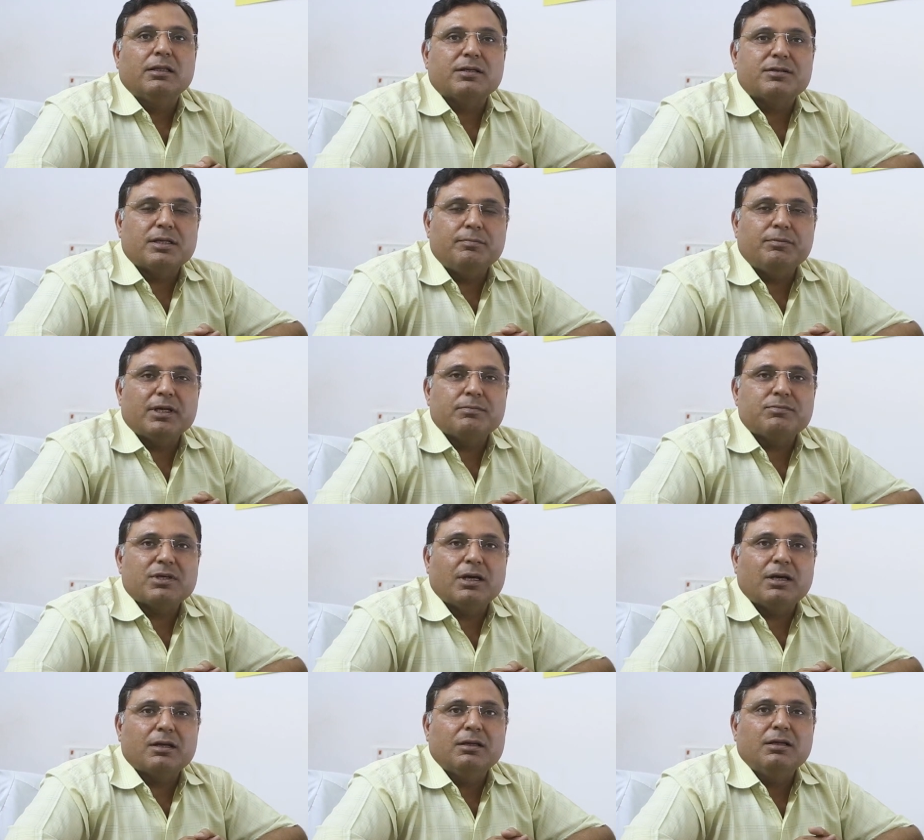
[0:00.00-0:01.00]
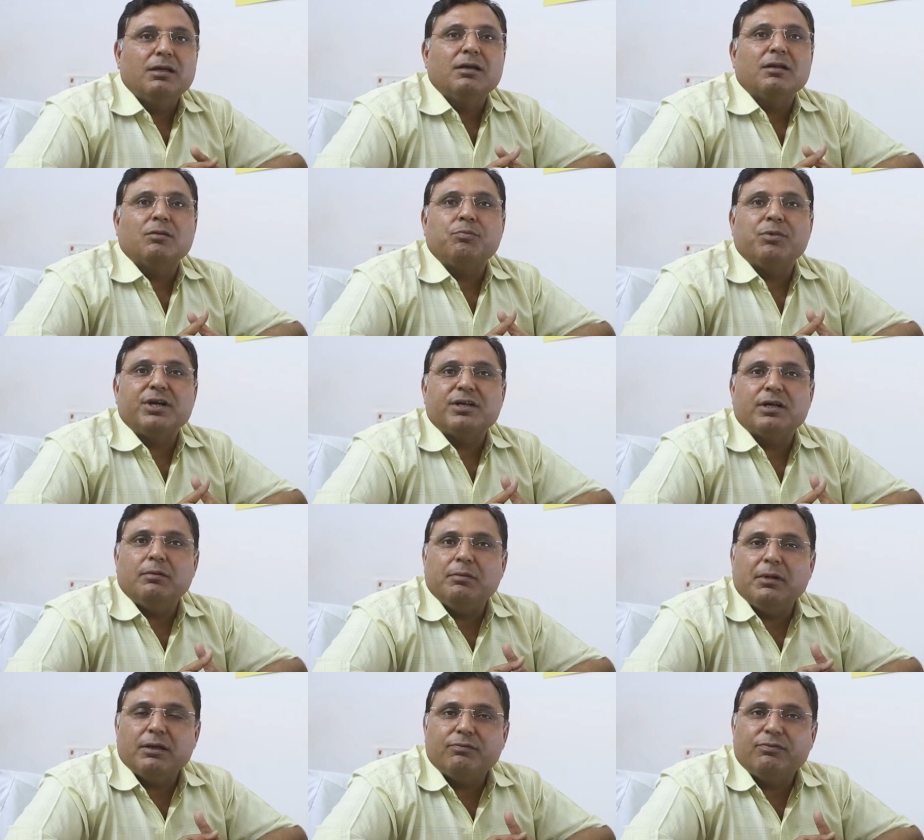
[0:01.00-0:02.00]
The symptoms are the
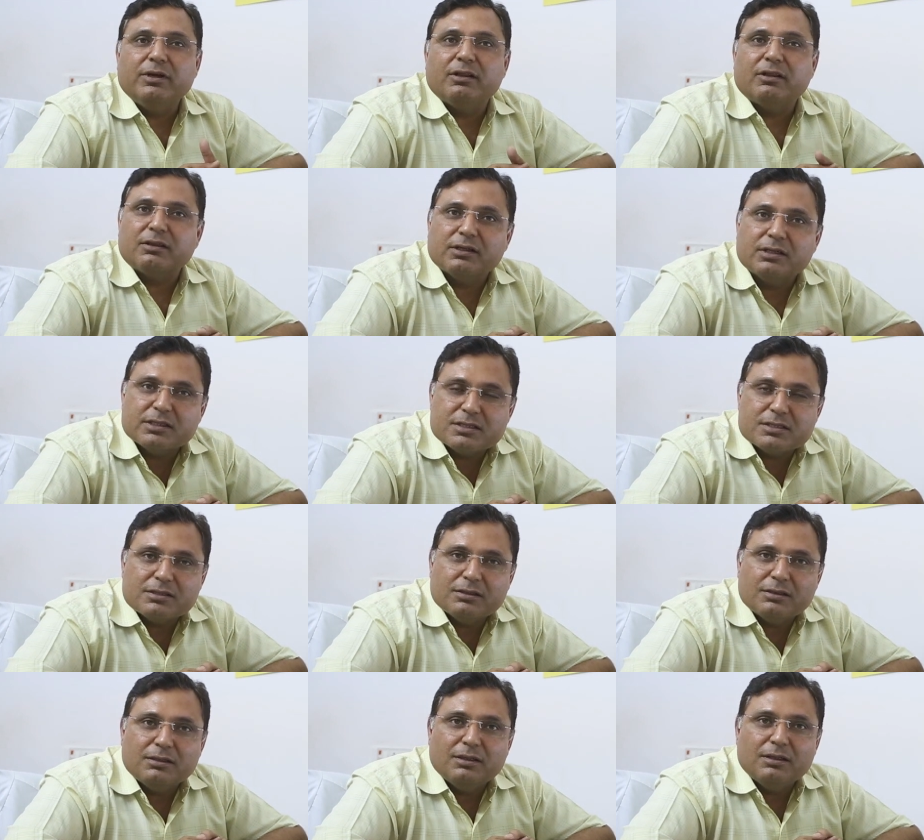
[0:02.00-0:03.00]
patient may feel thirst,